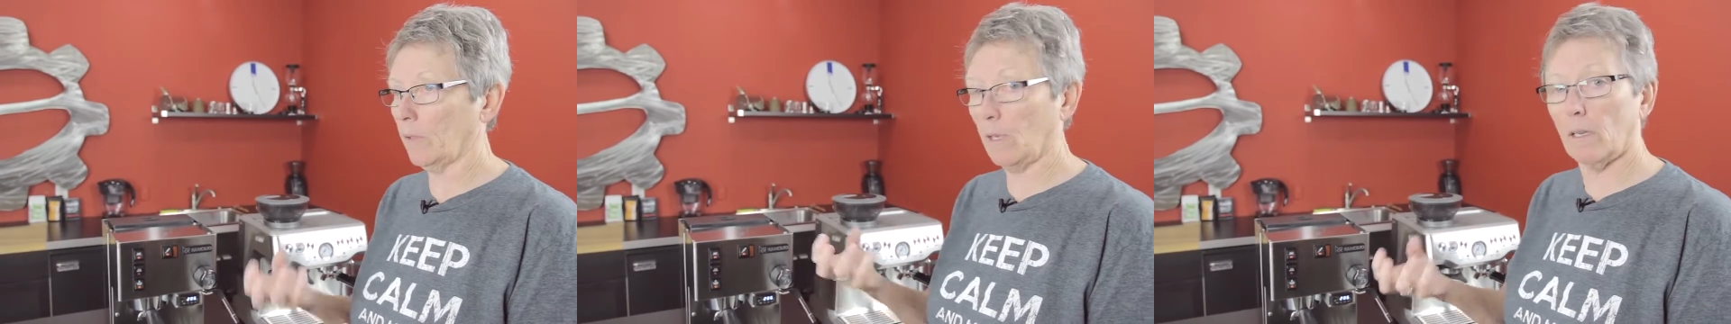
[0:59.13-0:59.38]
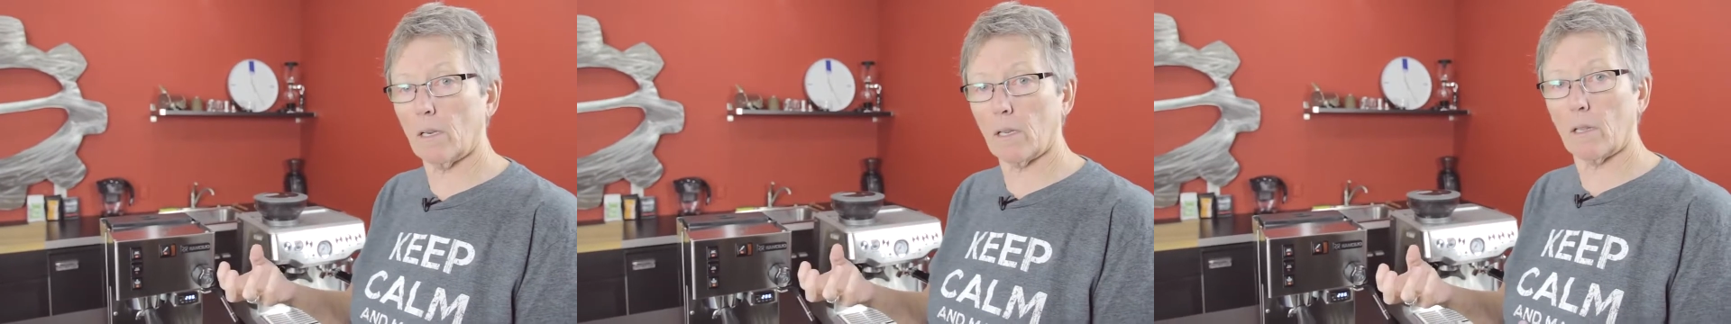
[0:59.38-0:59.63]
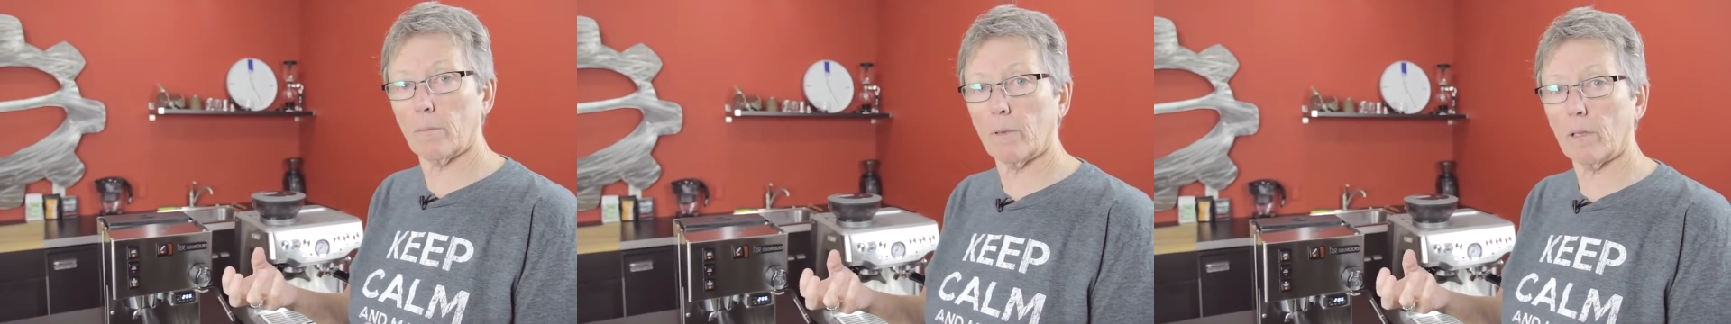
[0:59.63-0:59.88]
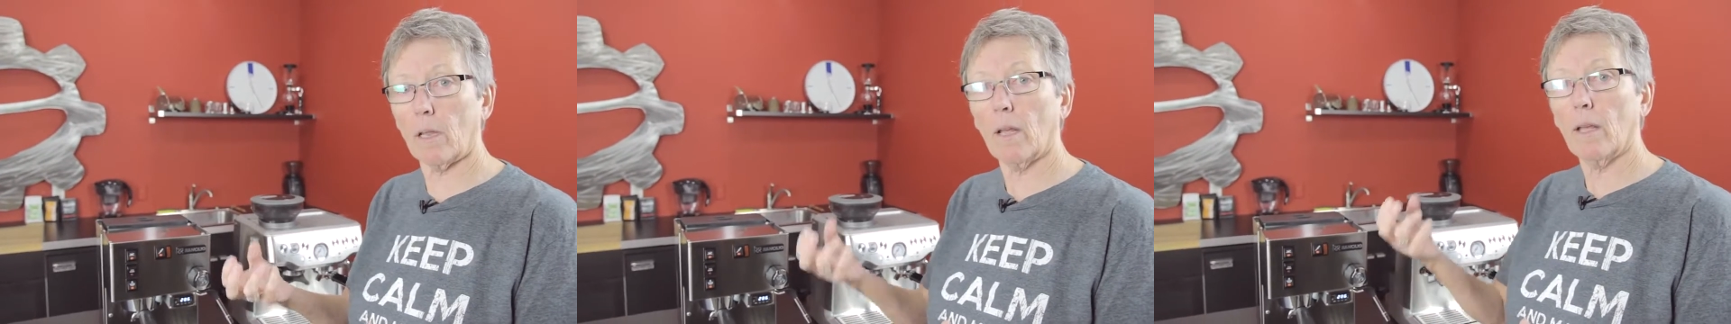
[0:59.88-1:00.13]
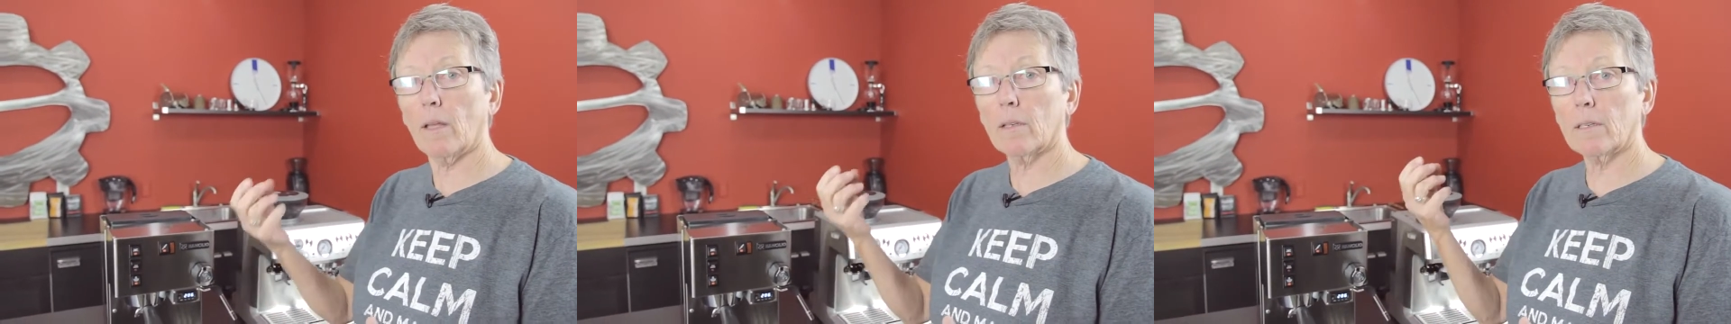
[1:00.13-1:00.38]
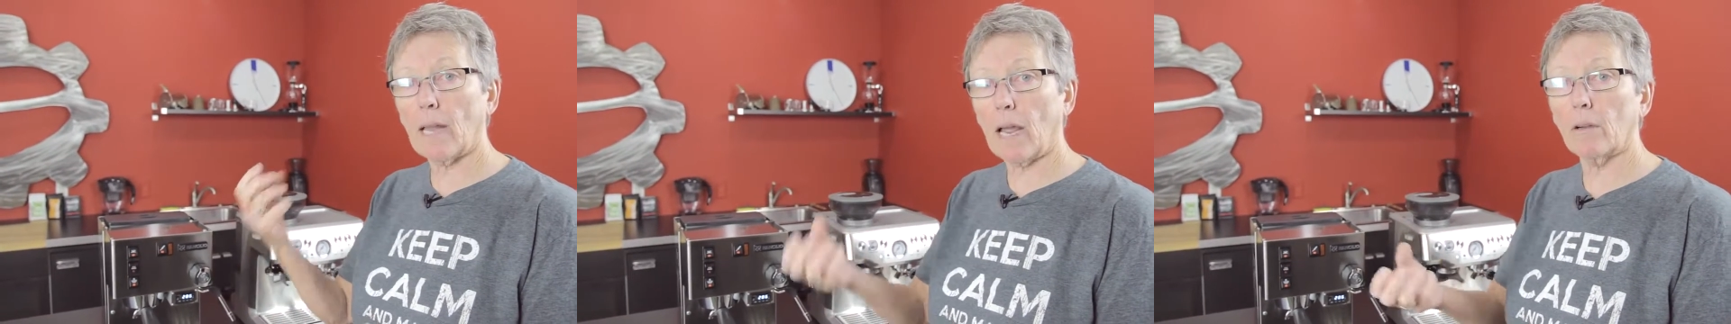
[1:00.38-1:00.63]
the heating element,
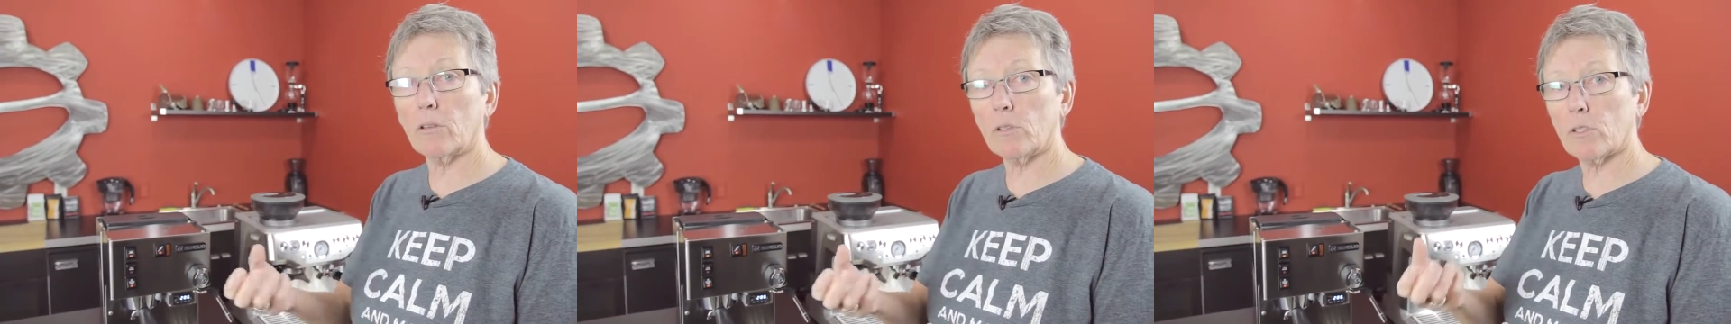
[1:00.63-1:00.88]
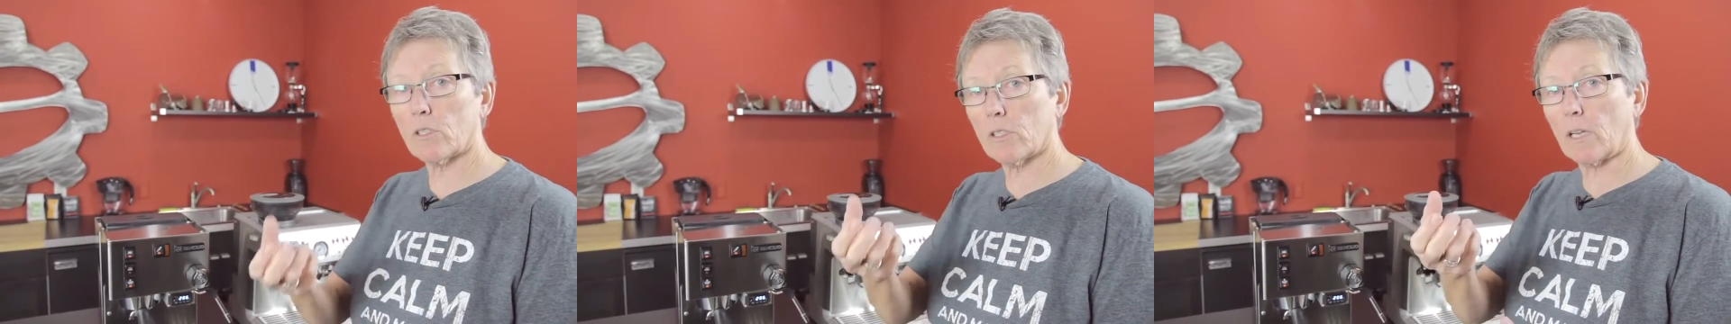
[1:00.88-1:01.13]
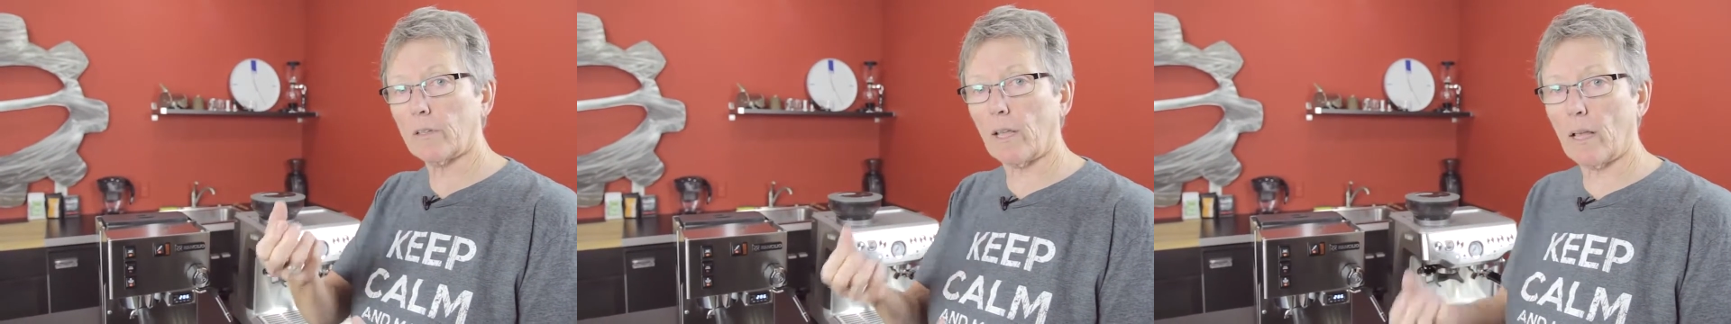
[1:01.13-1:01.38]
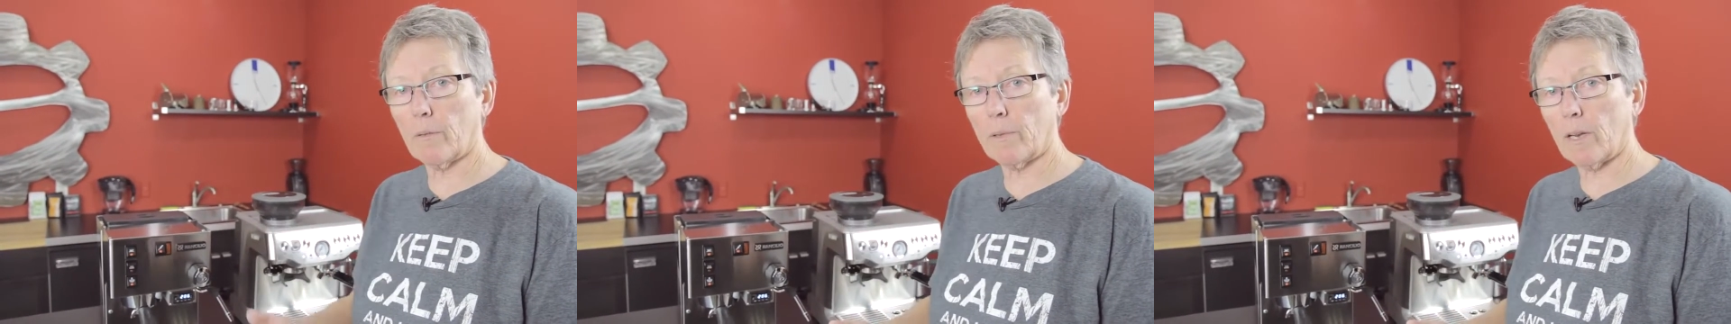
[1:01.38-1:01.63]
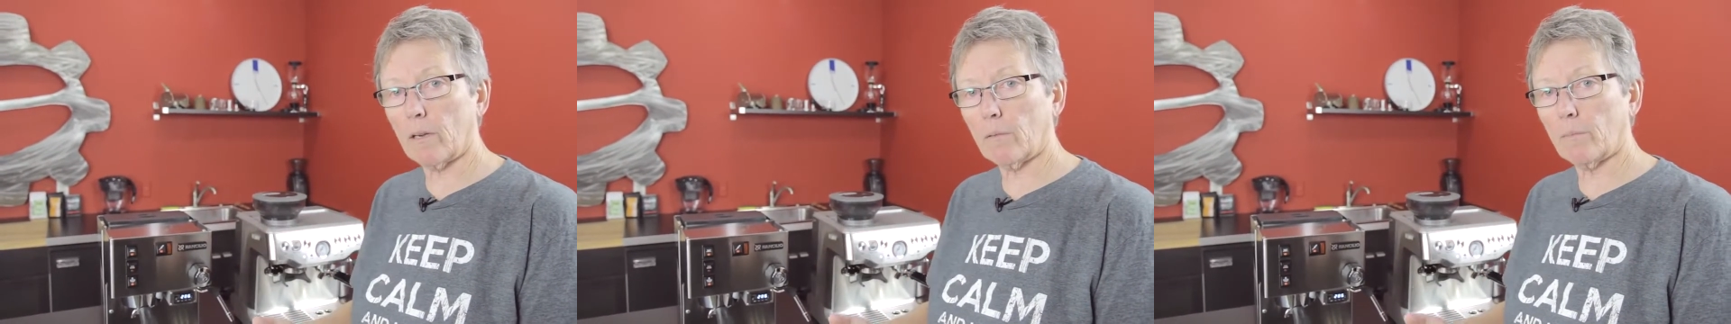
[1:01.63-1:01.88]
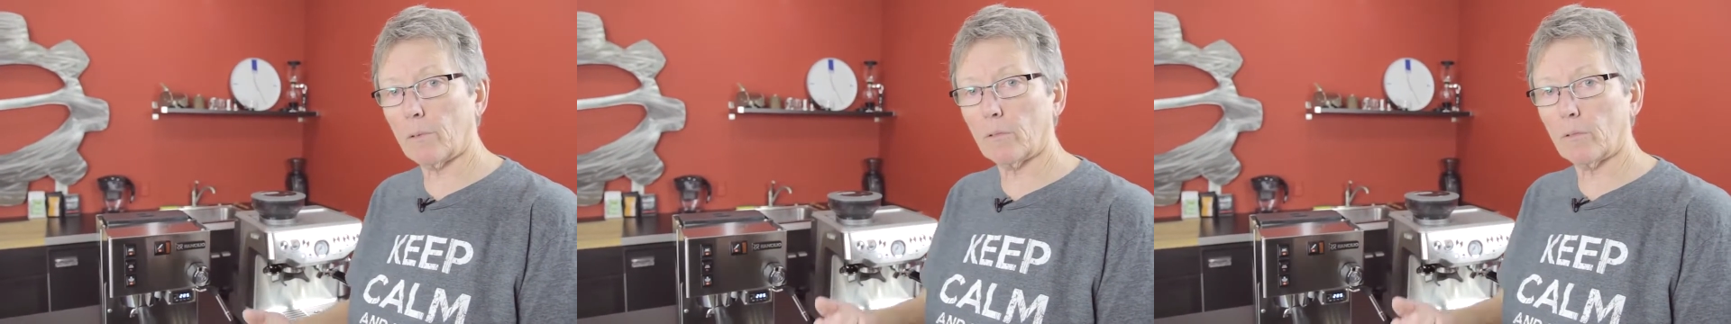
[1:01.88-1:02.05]
now you just take the element out,